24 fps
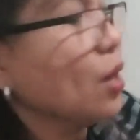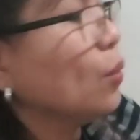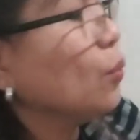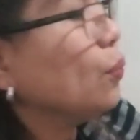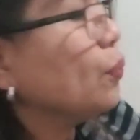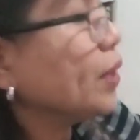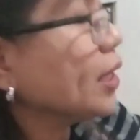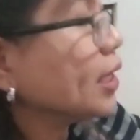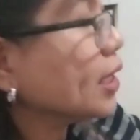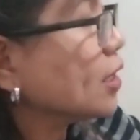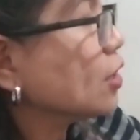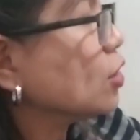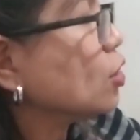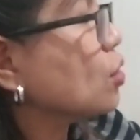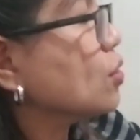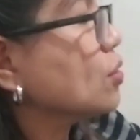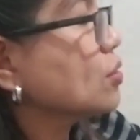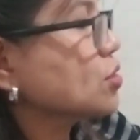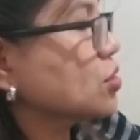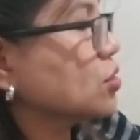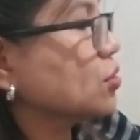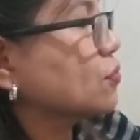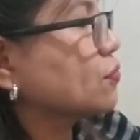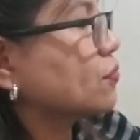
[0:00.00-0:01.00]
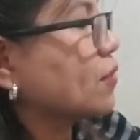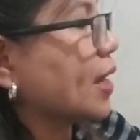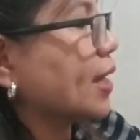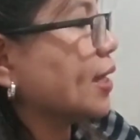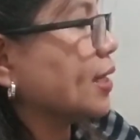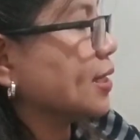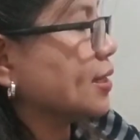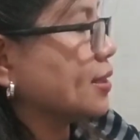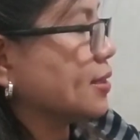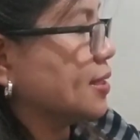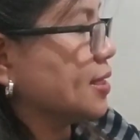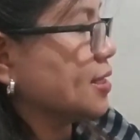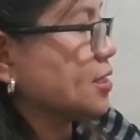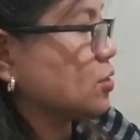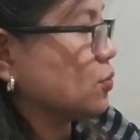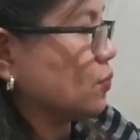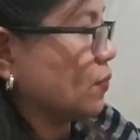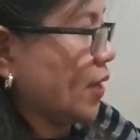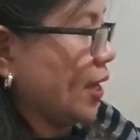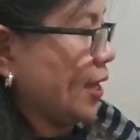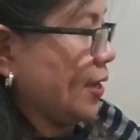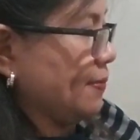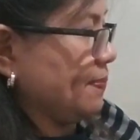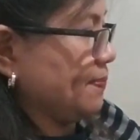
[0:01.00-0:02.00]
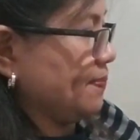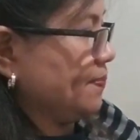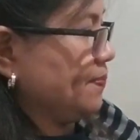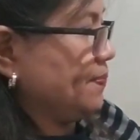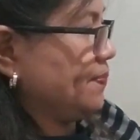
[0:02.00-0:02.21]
We can also write it this way.